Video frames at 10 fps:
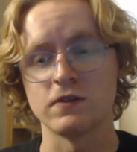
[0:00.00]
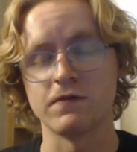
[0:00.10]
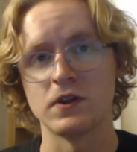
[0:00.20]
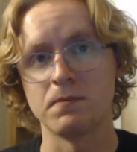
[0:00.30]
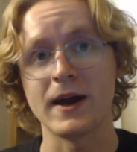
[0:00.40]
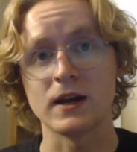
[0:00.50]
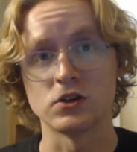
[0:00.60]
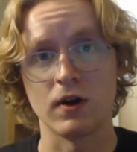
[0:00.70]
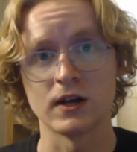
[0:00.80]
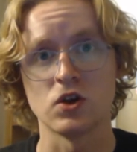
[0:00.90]
for the MAC
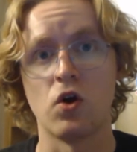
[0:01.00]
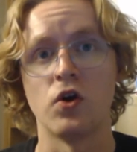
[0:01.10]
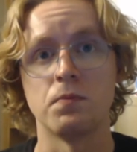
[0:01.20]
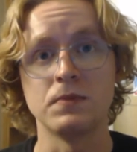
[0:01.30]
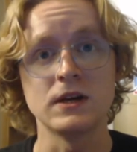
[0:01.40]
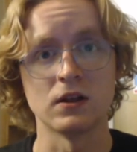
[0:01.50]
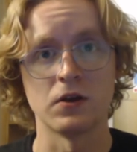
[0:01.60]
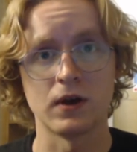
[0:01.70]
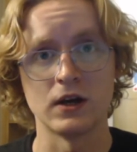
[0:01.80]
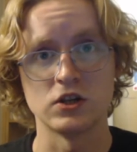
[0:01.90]
address or the beacon
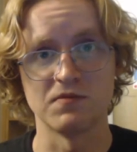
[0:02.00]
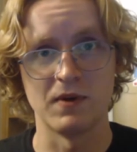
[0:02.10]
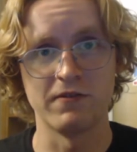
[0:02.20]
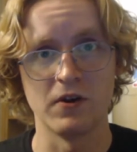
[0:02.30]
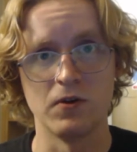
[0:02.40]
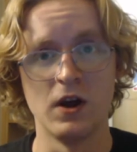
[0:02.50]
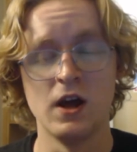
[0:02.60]
location in my phone.